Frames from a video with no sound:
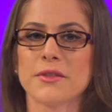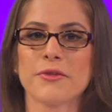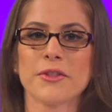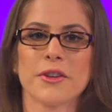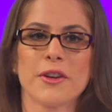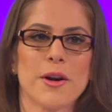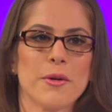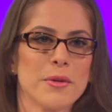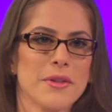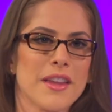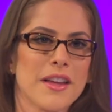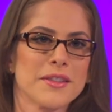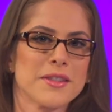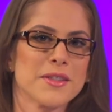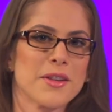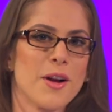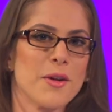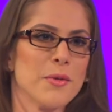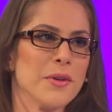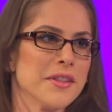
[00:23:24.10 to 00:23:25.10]
to figure out what that
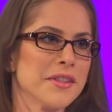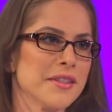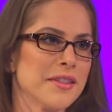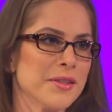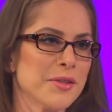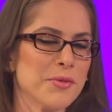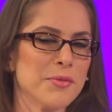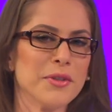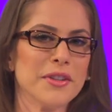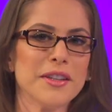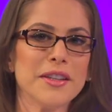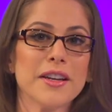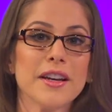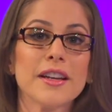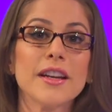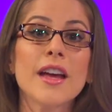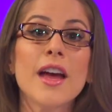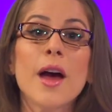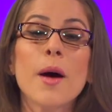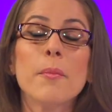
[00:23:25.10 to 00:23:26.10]
song was because it's really
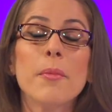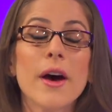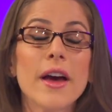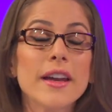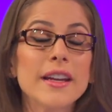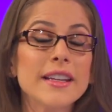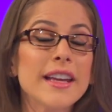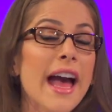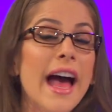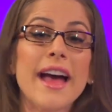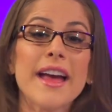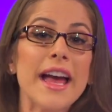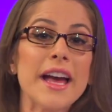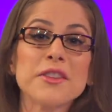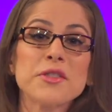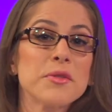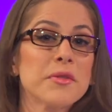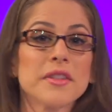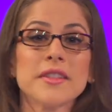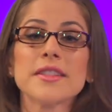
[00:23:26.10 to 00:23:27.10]
good. But yeah,
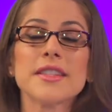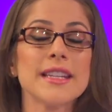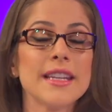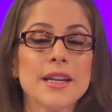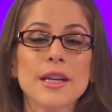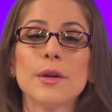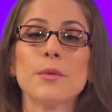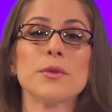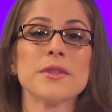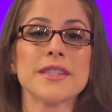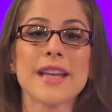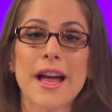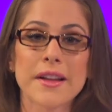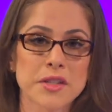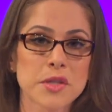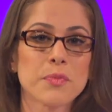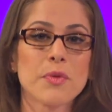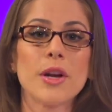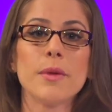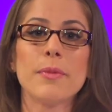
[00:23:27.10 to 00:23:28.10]
as you can see, it was
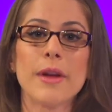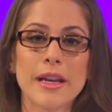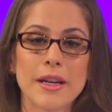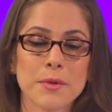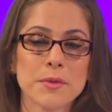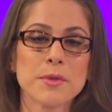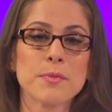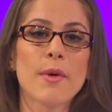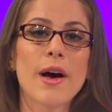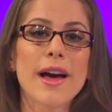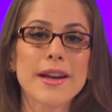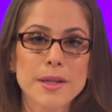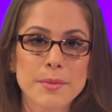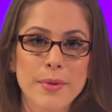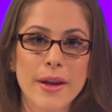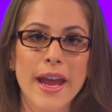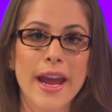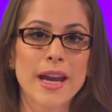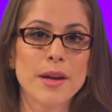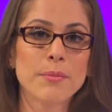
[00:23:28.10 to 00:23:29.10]
not spray paint, it was body
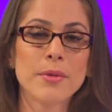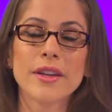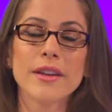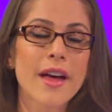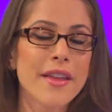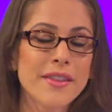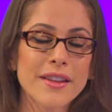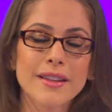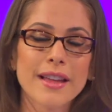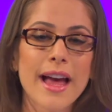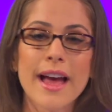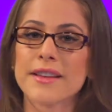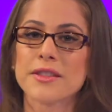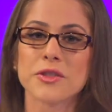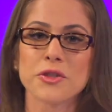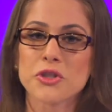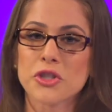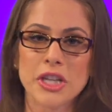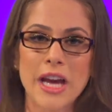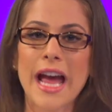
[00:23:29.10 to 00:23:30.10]
paint. But
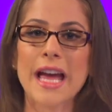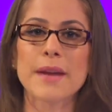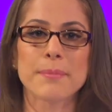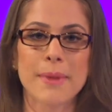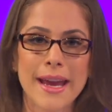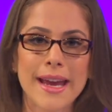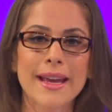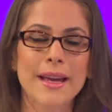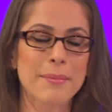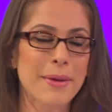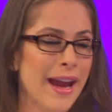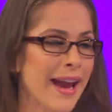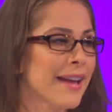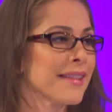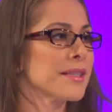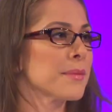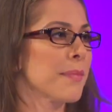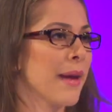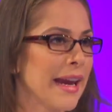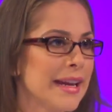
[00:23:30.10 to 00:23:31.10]
nonetheless, she had
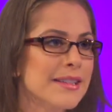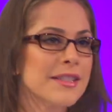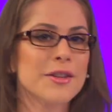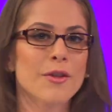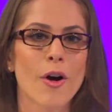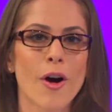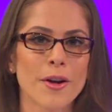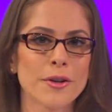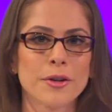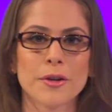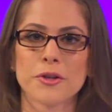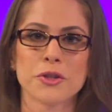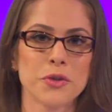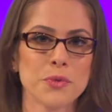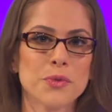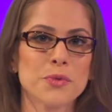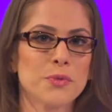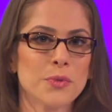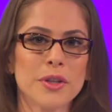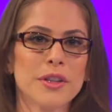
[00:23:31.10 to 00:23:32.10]
pants painted on her. She
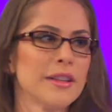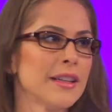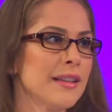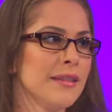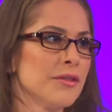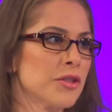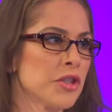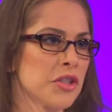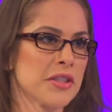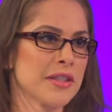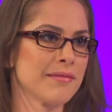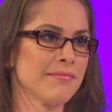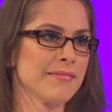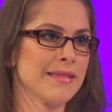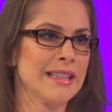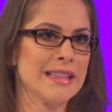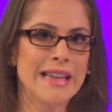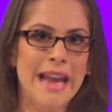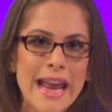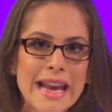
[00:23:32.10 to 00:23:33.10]
was really just
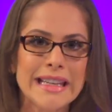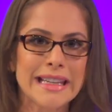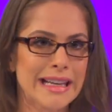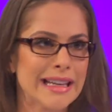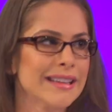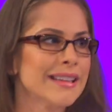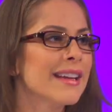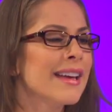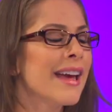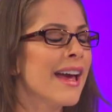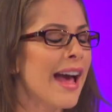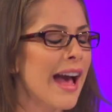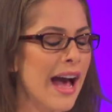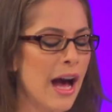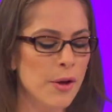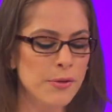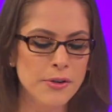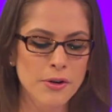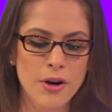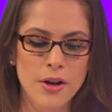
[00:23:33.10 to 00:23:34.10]
naked
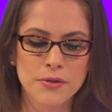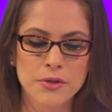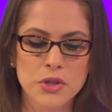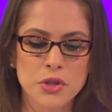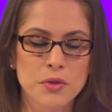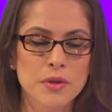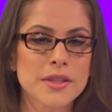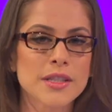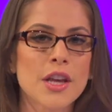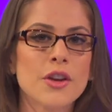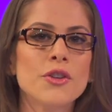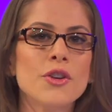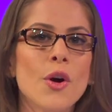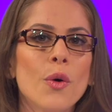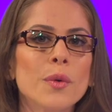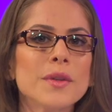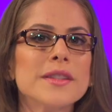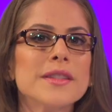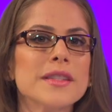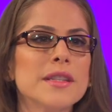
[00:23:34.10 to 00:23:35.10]
out there on the streets, and no
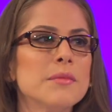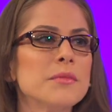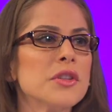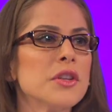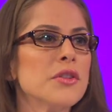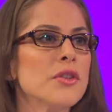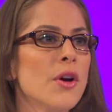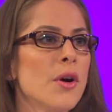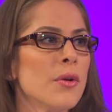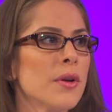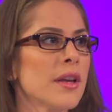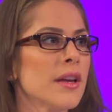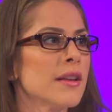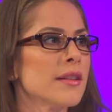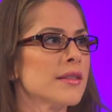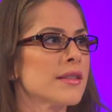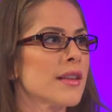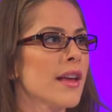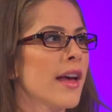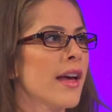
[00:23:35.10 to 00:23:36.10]
one seemed to
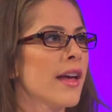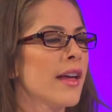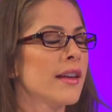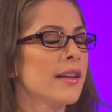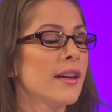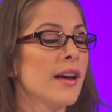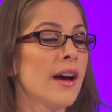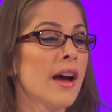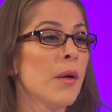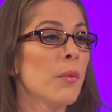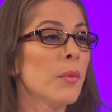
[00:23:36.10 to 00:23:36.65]
notice. And I